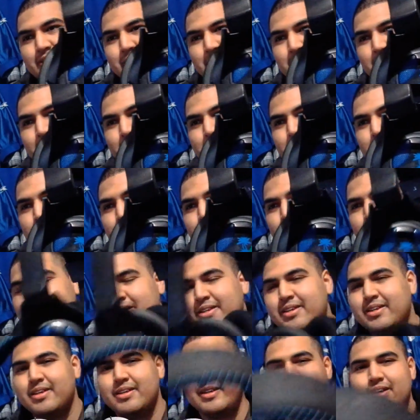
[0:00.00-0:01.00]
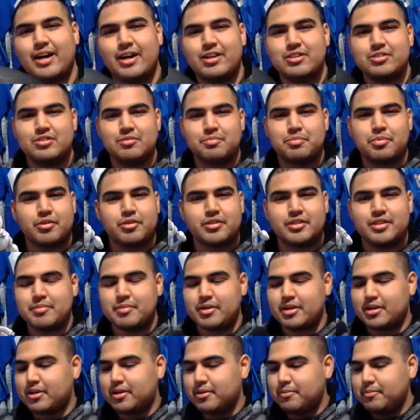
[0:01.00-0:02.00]
them out. I don't support them
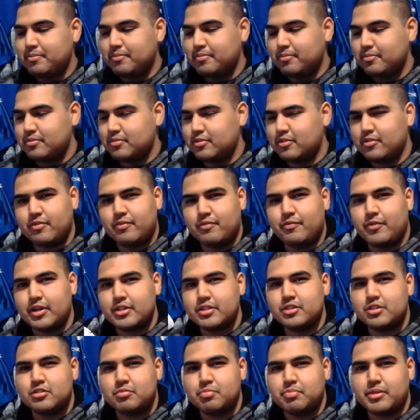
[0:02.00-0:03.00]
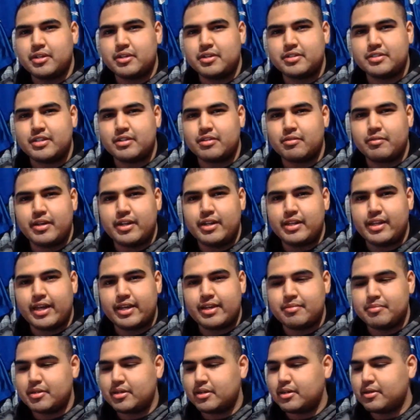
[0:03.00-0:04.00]
at all. Fuck those players. I don't really like
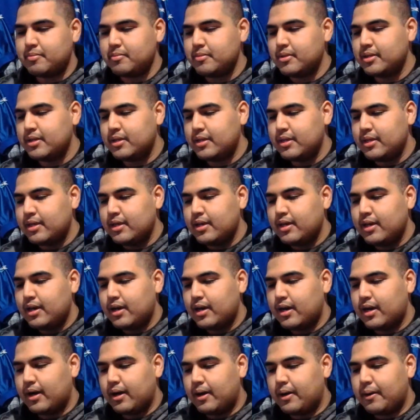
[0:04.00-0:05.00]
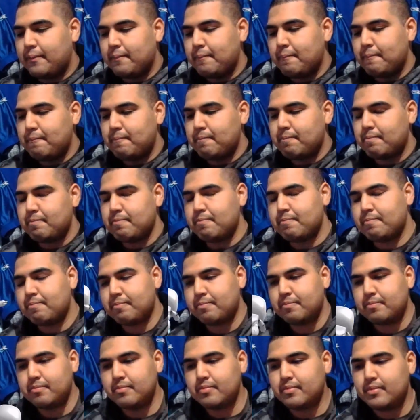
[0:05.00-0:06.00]
them at all. Um,
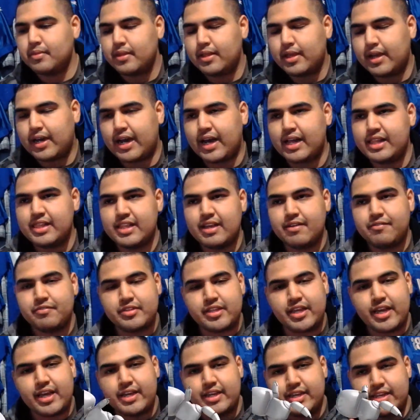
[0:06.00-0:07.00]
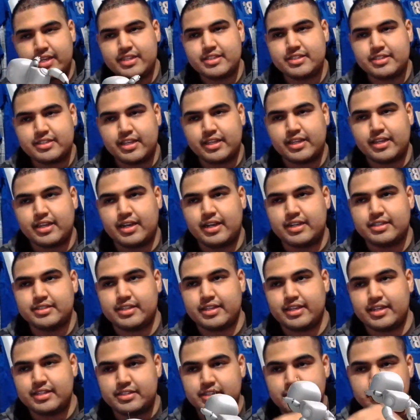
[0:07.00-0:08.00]
I left that headset, guys. The
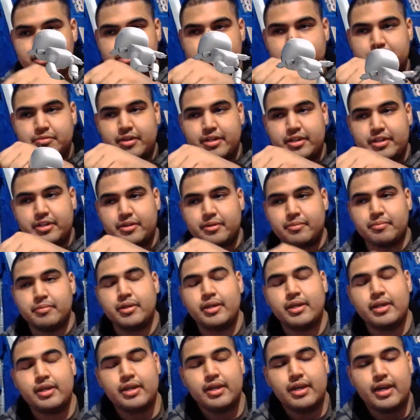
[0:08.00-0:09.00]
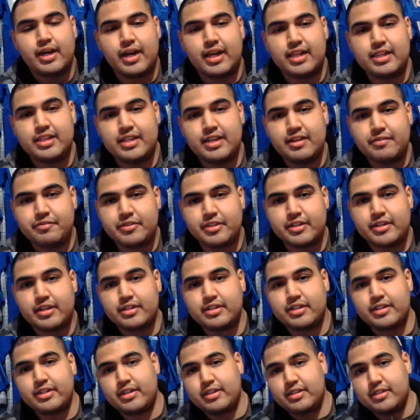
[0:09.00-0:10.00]
headset you see right here. I left it on
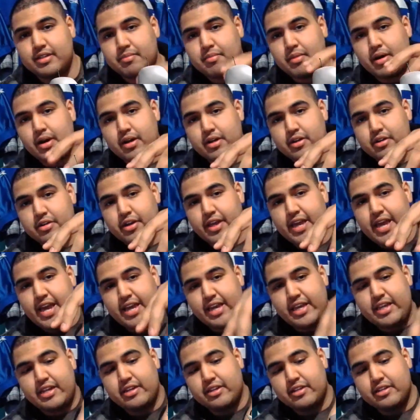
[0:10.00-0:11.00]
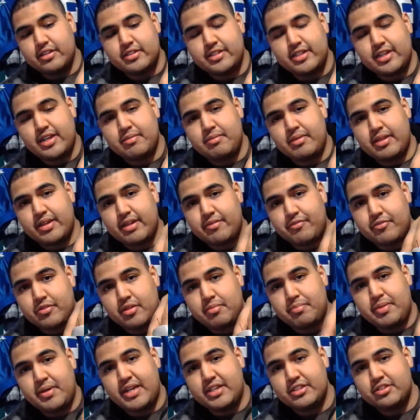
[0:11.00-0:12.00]
the, the monitor hanging all the time, like for the
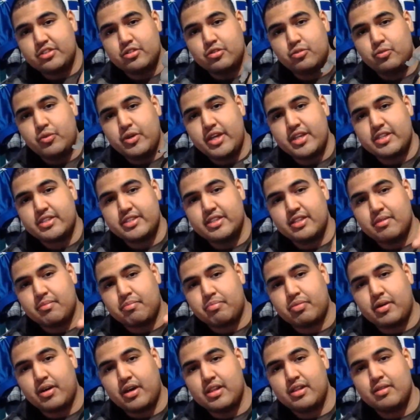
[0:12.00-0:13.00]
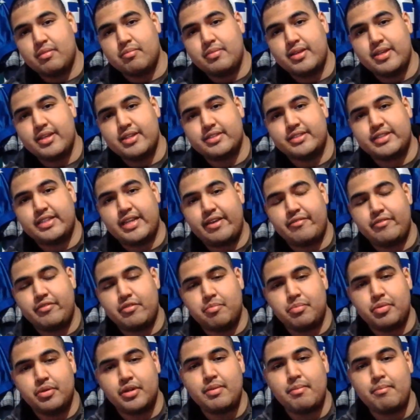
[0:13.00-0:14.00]
past two weeks. And the problem is that if you
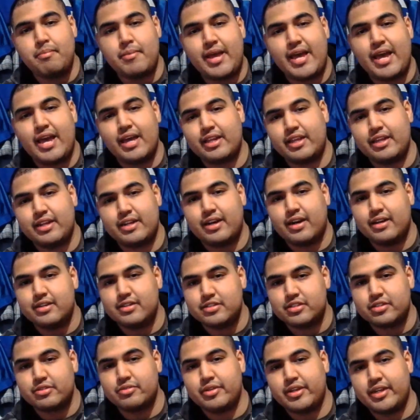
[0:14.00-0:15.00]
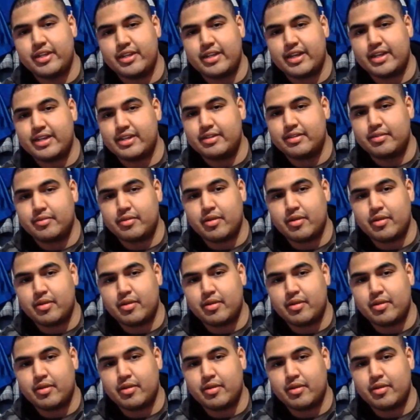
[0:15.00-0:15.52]
put a magnet on the screen, like on a